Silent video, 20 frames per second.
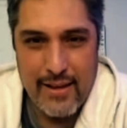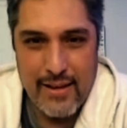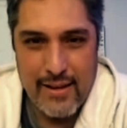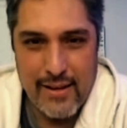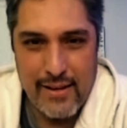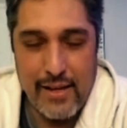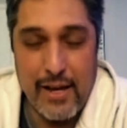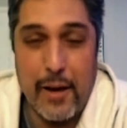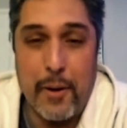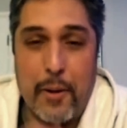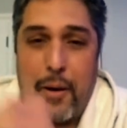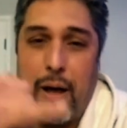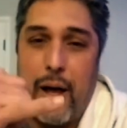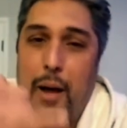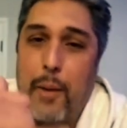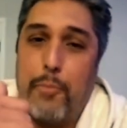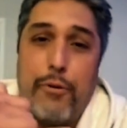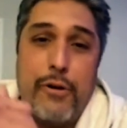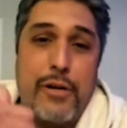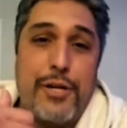Yeah, I
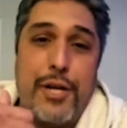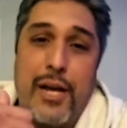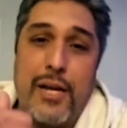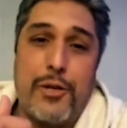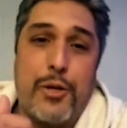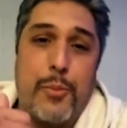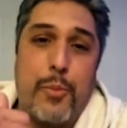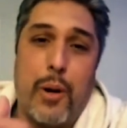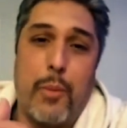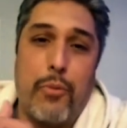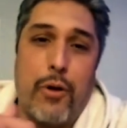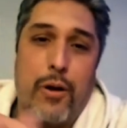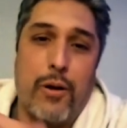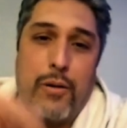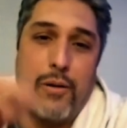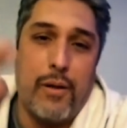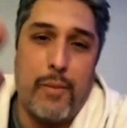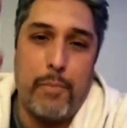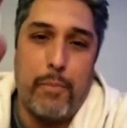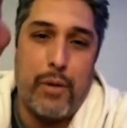appreciate you, my brother.
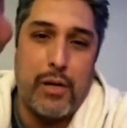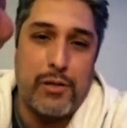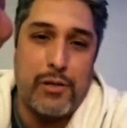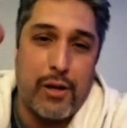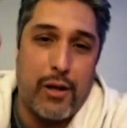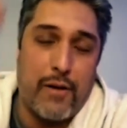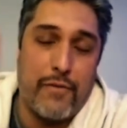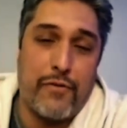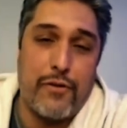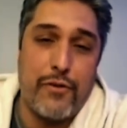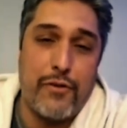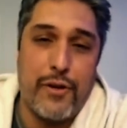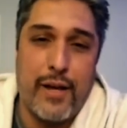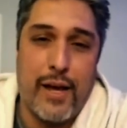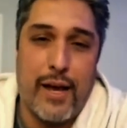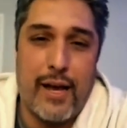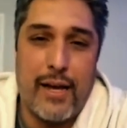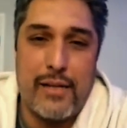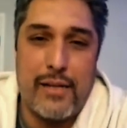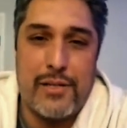Much love to you
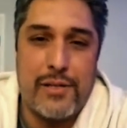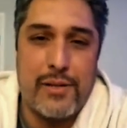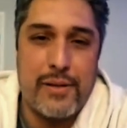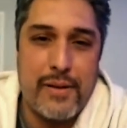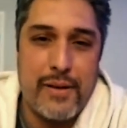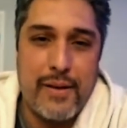guys.